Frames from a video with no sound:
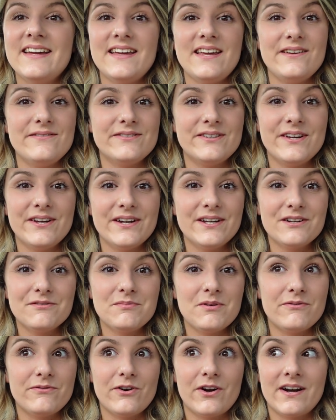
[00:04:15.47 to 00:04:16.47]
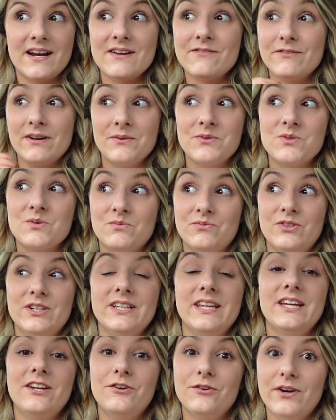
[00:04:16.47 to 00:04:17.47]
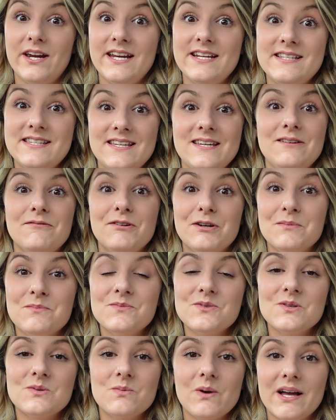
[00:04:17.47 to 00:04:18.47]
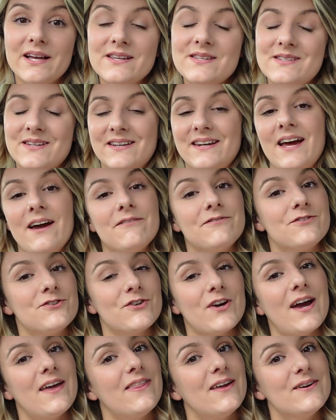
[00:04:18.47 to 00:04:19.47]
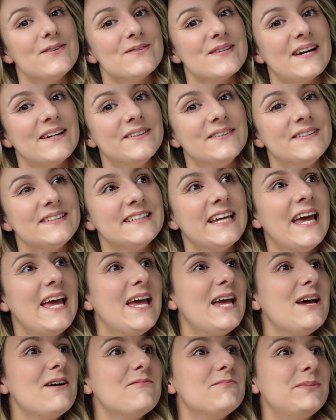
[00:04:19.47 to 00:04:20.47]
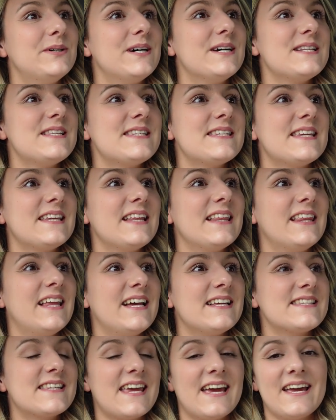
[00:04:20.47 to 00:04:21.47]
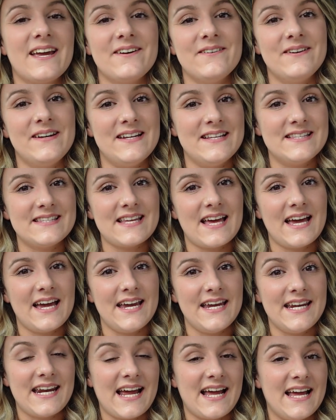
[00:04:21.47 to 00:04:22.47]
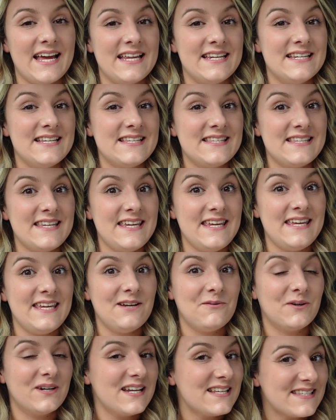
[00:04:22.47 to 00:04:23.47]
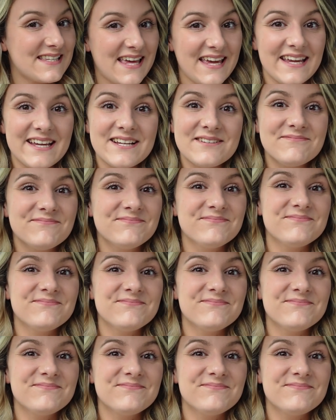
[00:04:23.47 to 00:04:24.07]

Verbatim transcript: even heard of before, and I found some really great tea rooms as well, so I'm gonna have to try those out. But let's get going inside and see what it's like.